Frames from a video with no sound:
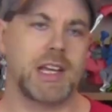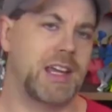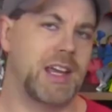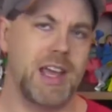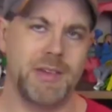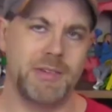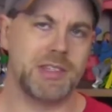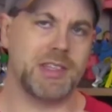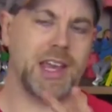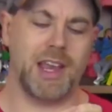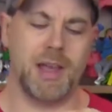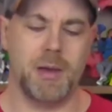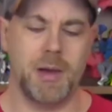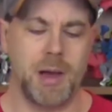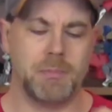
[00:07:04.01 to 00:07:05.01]
it was like
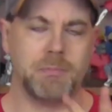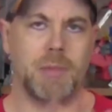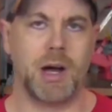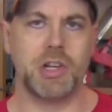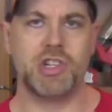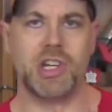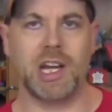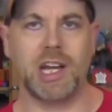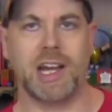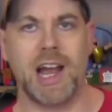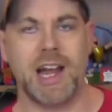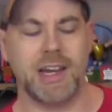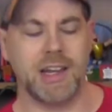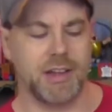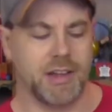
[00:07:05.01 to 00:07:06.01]
a munching
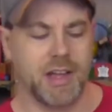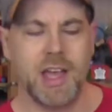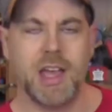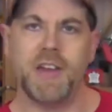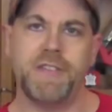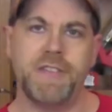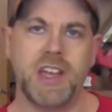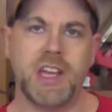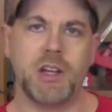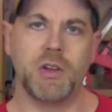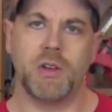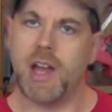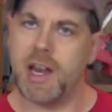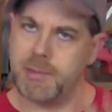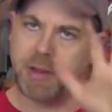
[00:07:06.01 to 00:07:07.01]
kind of
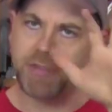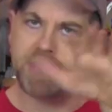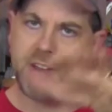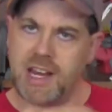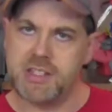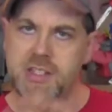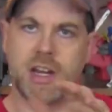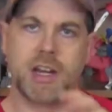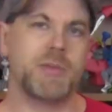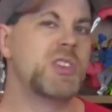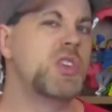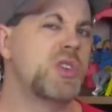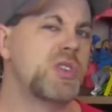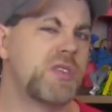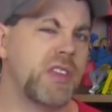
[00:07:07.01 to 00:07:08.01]
vehicle, had a big face on it. It
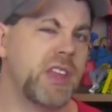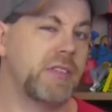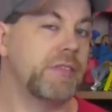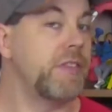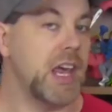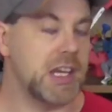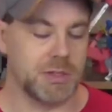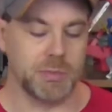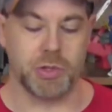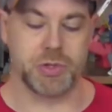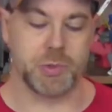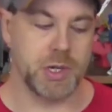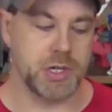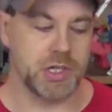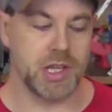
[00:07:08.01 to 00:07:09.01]
was used for the
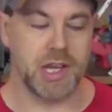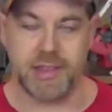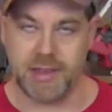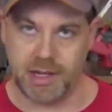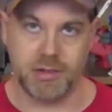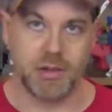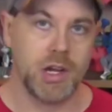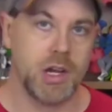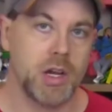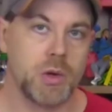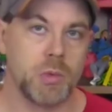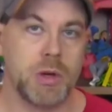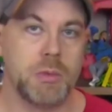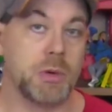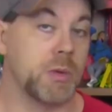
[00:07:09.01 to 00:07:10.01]
Infaceables originally, and then
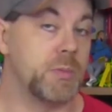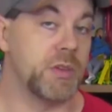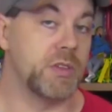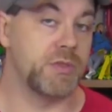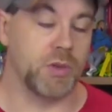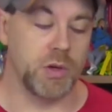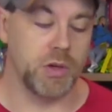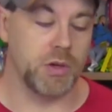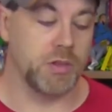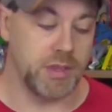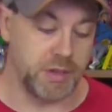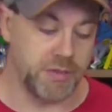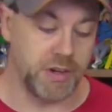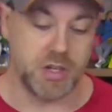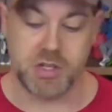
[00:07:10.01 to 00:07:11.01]
repurposed for
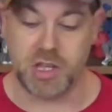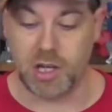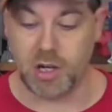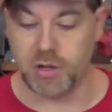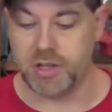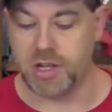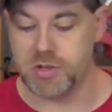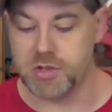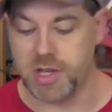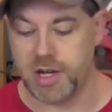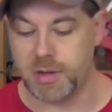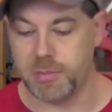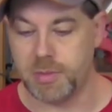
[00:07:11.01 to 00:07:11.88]
Defenders of the Earth years later.